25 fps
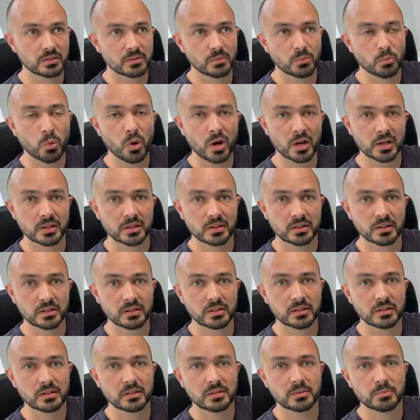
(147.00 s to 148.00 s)
1
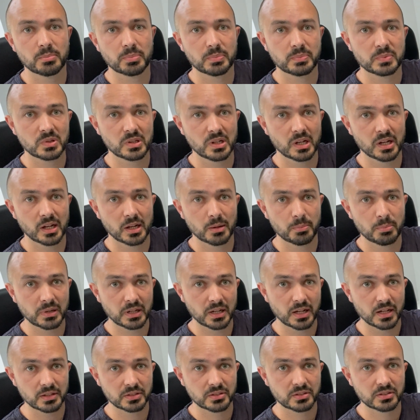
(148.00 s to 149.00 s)

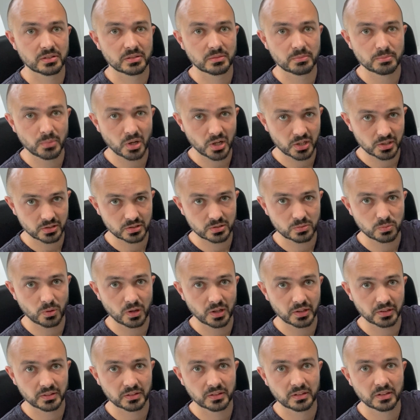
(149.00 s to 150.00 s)
plus minus
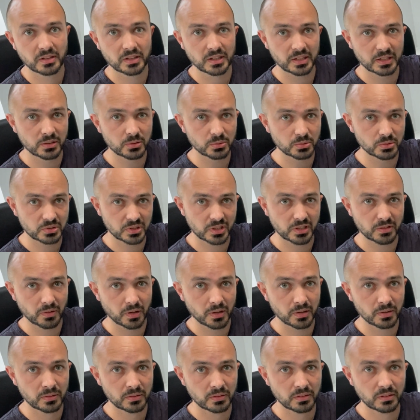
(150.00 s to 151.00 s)
1 equals
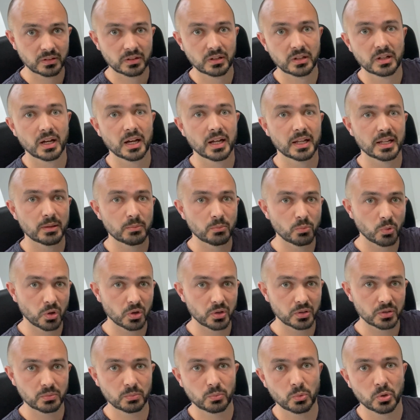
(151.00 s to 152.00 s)
0, and then
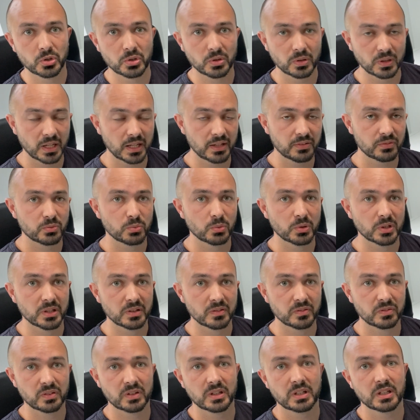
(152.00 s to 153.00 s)
what you're left
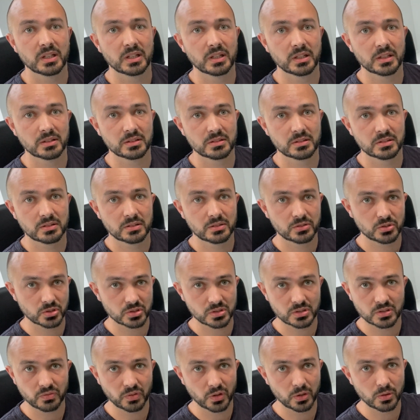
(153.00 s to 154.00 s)
with is
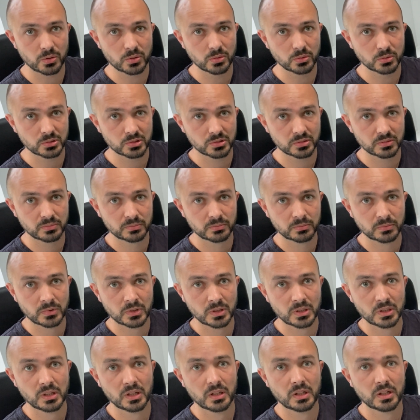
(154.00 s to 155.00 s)
just the vocals.
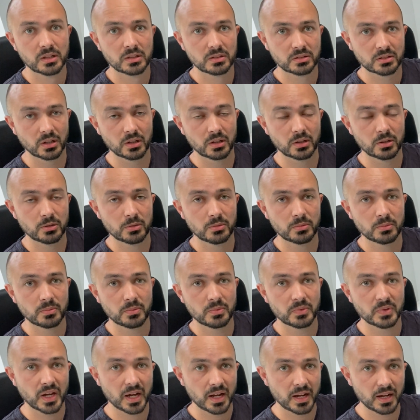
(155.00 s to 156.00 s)
So
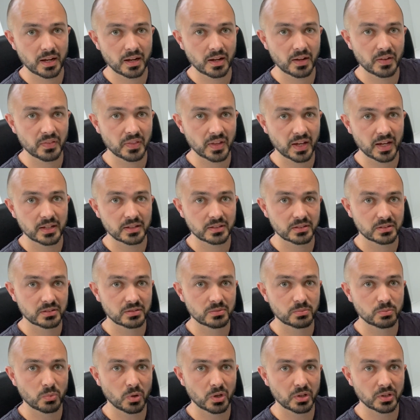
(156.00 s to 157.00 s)
that
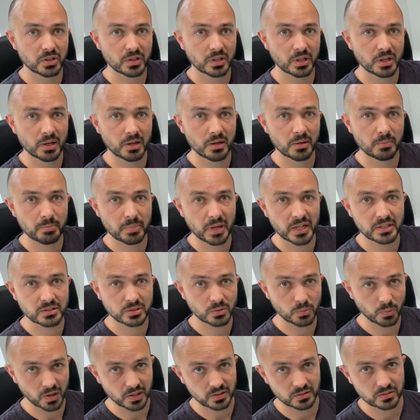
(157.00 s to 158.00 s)
is one of the
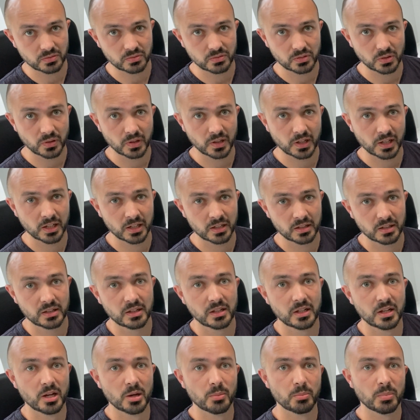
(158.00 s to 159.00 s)
better ways of doing it.
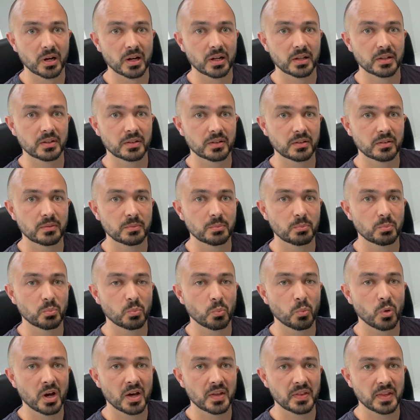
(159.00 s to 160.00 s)
But
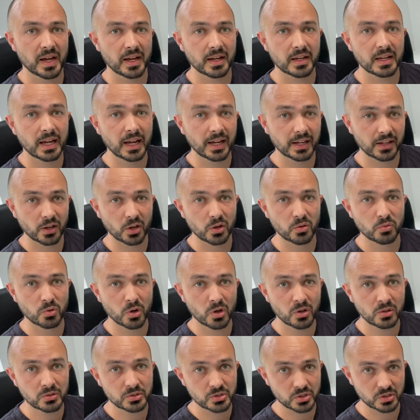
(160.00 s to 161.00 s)
where that can go
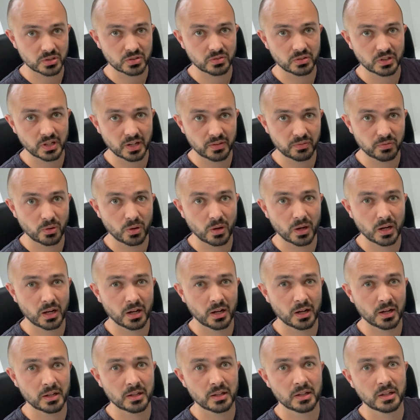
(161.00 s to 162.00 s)
wrong, just an
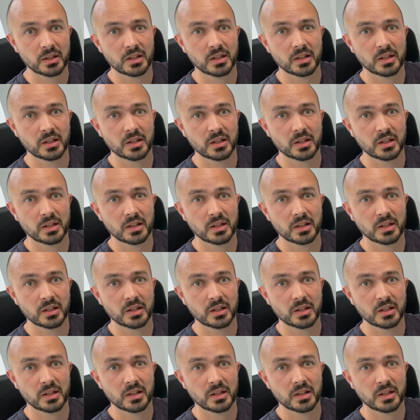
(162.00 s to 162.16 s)
FYI,